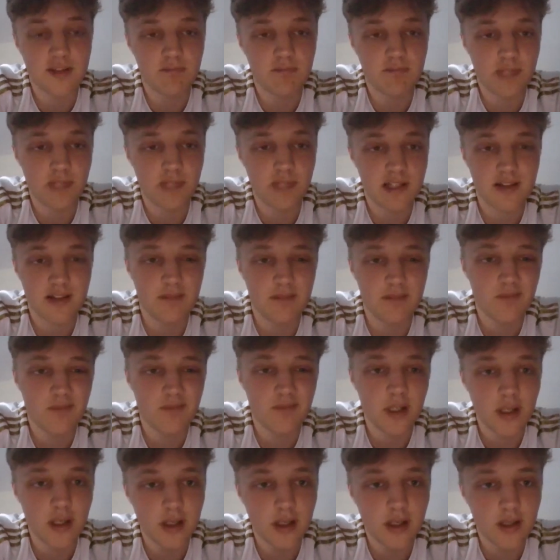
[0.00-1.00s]
It's a
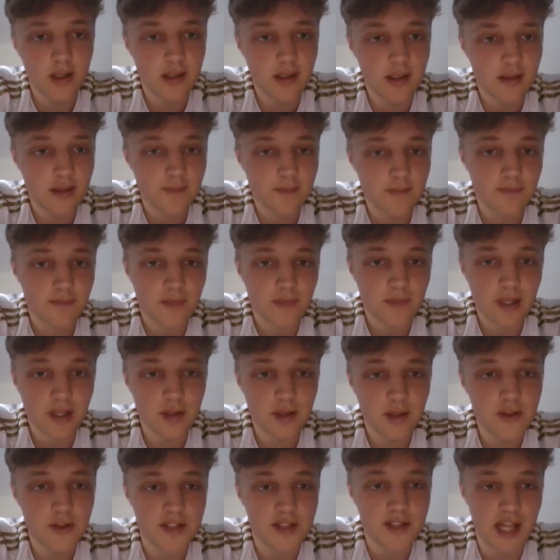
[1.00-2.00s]

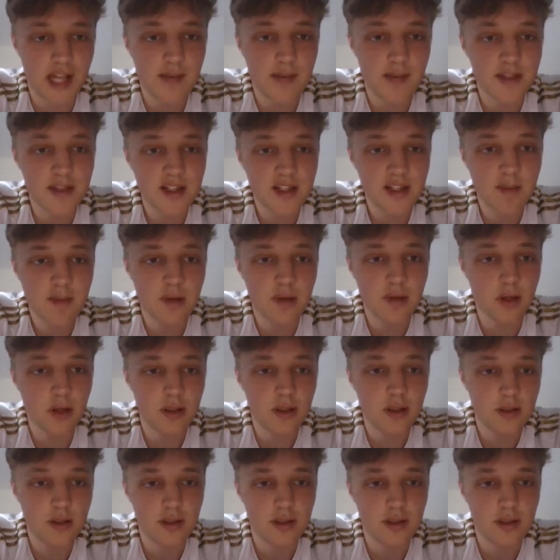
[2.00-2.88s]
loose term, isn't it? But